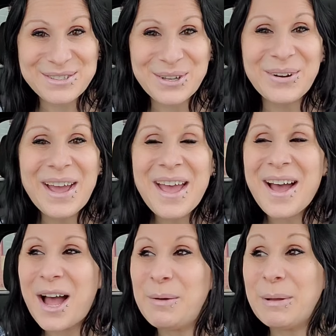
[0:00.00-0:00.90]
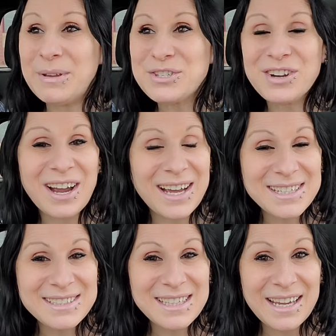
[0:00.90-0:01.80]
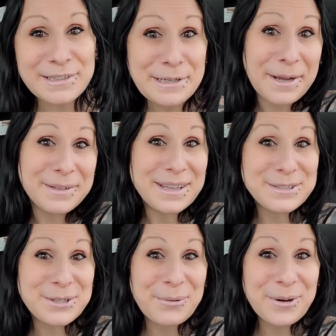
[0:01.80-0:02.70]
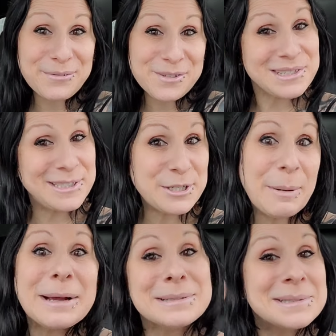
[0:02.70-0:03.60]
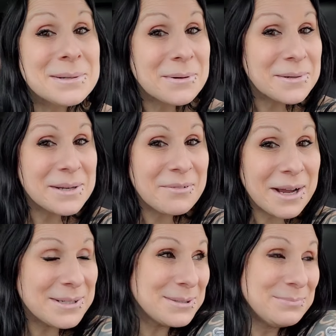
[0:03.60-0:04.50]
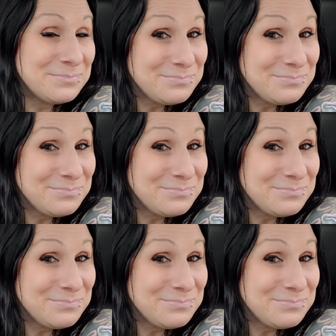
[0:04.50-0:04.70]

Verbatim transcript: So um, I miss you guys. And yeah, let's go over to TJ Maxx and see what we can find.